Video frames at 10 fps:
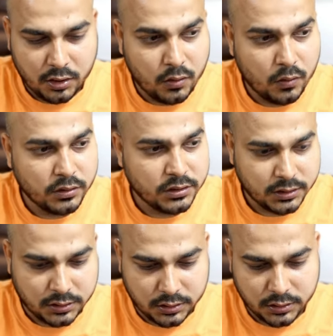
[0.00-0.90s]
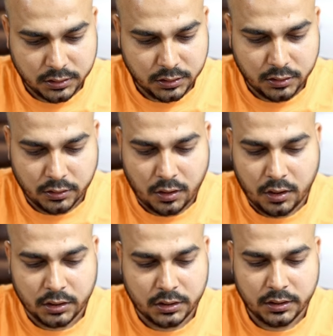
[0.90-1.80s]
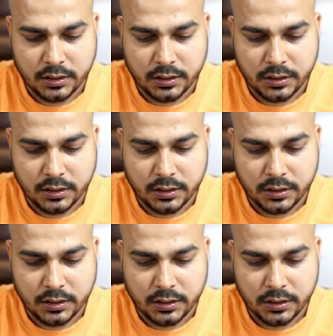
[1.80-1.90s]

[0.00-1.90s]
load the groq